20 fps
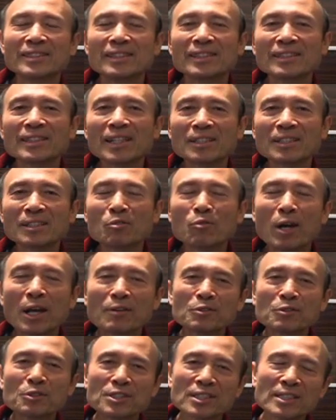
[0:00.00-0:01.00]
that the wife
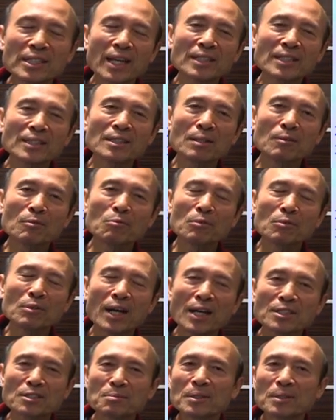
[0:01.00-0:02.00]
would say, the
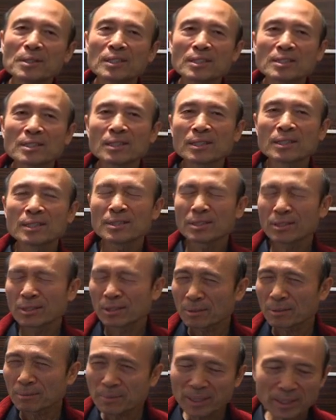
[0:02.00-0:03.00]
husband doesn't listen
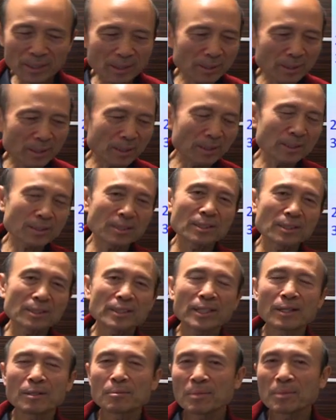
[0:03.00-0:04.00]
to me, he doesn't
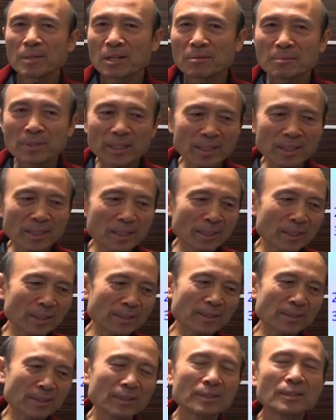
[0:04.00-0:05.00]
care about me, he
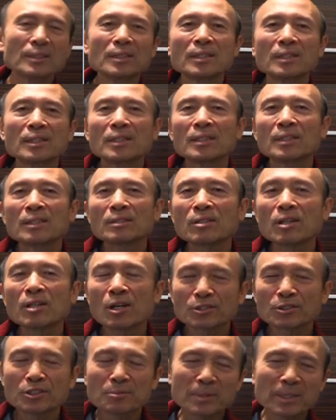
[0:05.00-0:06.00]
doesn't
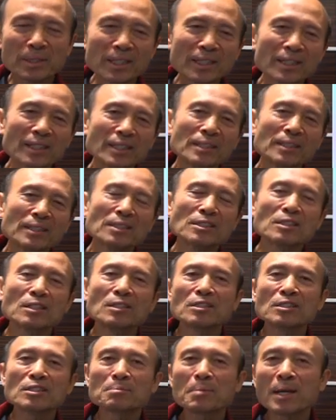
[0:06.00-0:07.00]
talk to me,
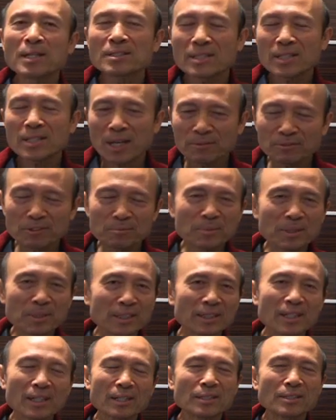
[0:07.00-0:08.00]
doesn't spend time with me.
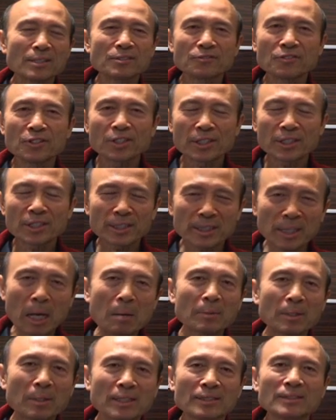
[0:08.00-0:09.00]
That is very
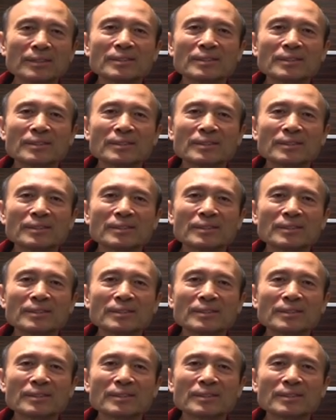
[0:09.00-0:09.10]
common.